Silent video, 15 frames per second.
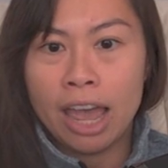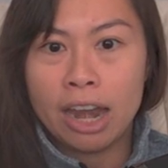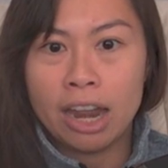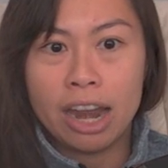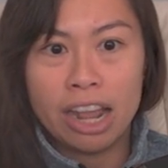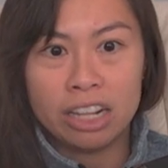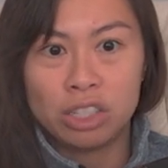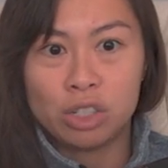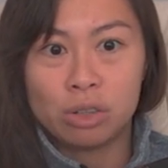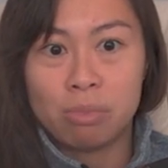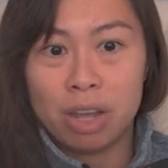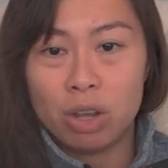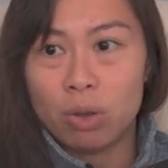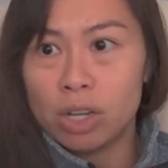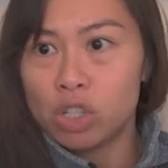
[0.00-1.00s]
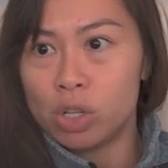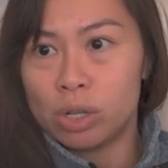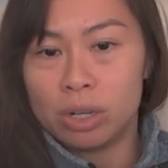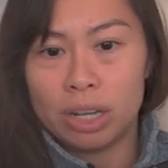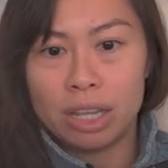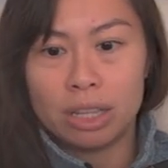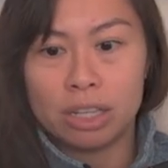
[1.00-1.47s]
and it answered my
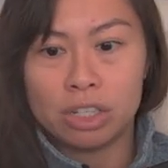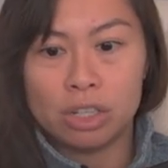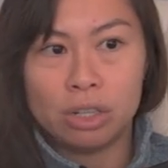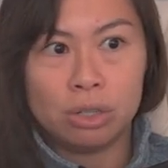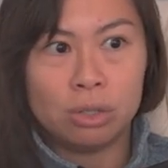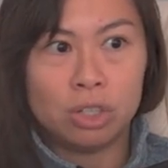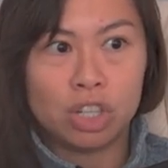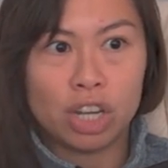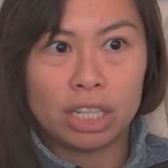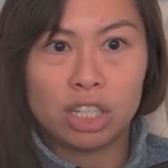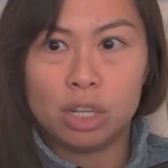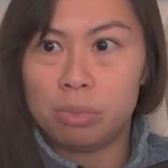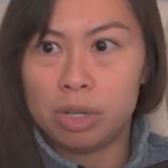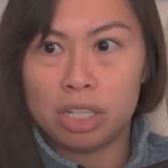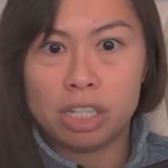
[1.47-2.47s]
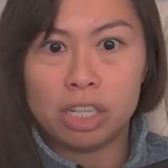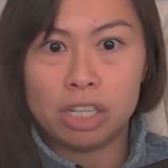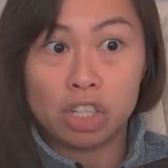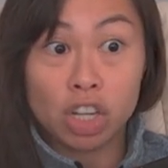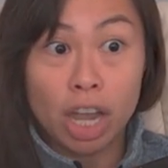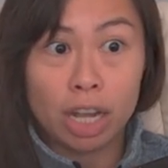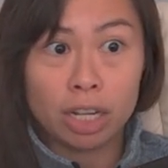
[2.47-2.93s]
question in this new
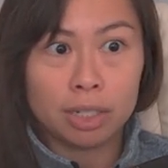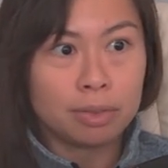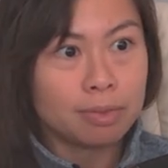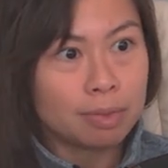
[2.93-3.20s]
ChatGPT chat.